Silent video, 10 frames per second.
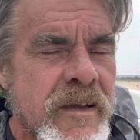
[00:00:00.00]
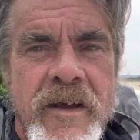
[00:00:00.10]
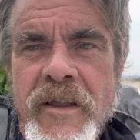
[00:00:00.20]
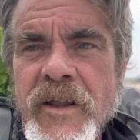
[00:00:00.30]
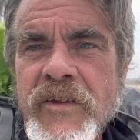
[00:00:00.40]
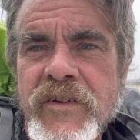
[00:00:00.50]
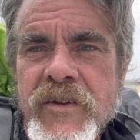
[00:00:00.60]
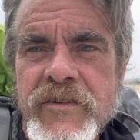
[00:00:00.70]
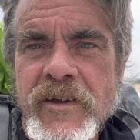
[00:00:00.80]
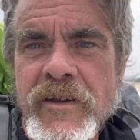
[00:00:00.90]
And that's
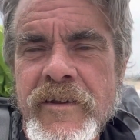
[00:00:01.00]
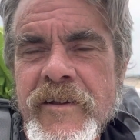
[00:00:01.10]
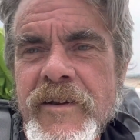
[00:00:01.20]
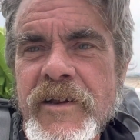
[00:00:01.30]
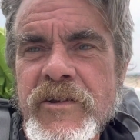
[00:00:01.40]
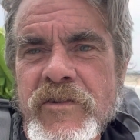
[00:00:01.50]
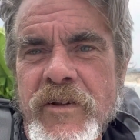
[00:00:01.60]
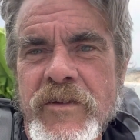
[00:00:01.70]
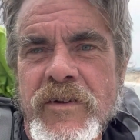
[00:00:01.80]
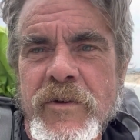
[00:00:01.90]
it done.
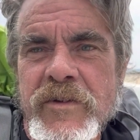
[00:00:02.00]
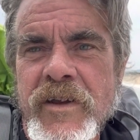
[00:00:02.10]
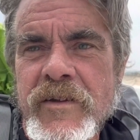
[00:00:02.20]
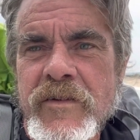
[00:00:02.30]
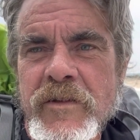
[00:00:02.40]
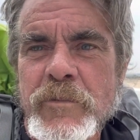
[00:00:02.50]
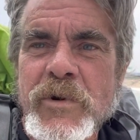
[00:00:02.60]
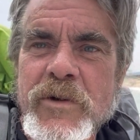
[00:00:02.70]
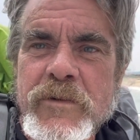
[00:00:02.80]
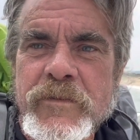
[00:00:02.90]
Literally as I was getting to the
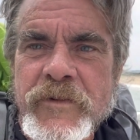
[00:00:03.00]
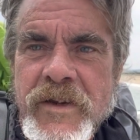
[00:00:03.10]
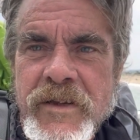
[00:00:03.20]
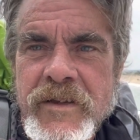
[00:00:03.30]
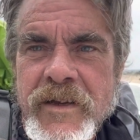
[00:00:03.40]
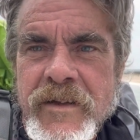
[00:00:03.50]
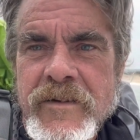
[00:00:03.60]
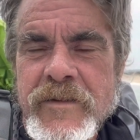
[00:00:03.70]
blue thing at the end,